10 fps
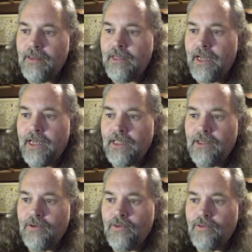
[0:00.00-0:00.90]
that I
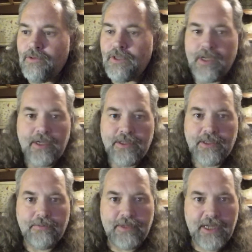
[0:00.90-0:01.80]
use
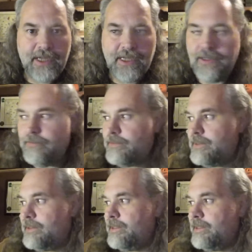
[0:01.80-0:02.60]
sometimes.